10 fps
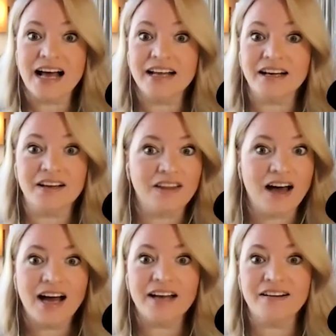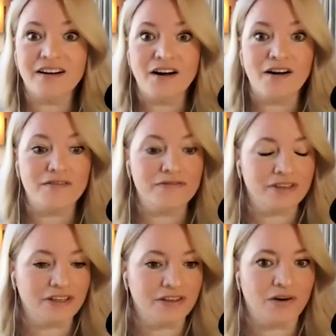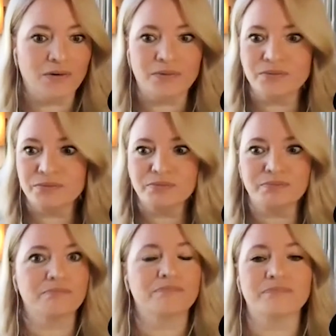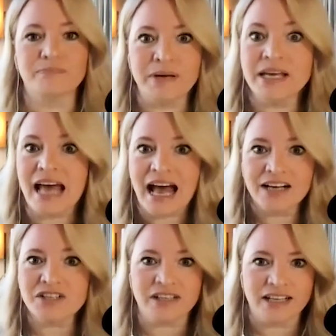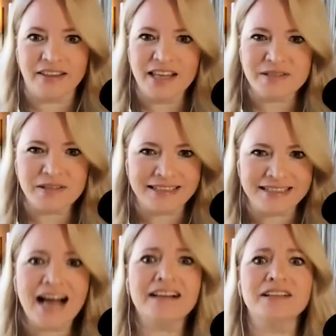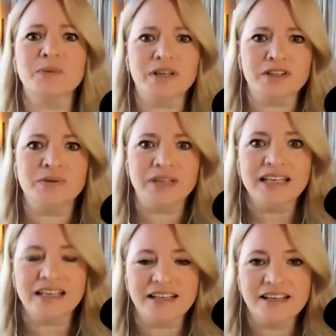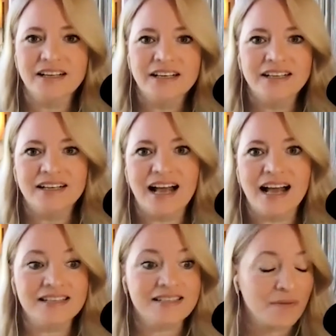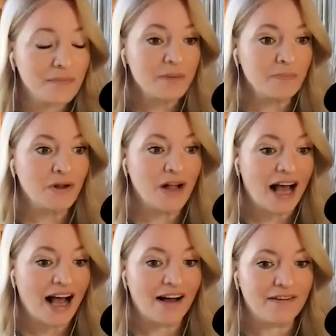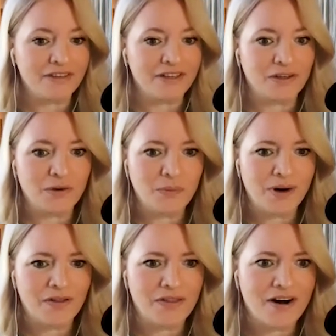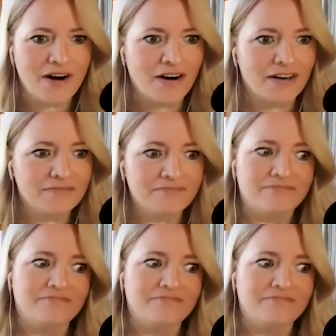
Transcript: not a lot of, big action, and that's exactly what you needed. And some people have, where they're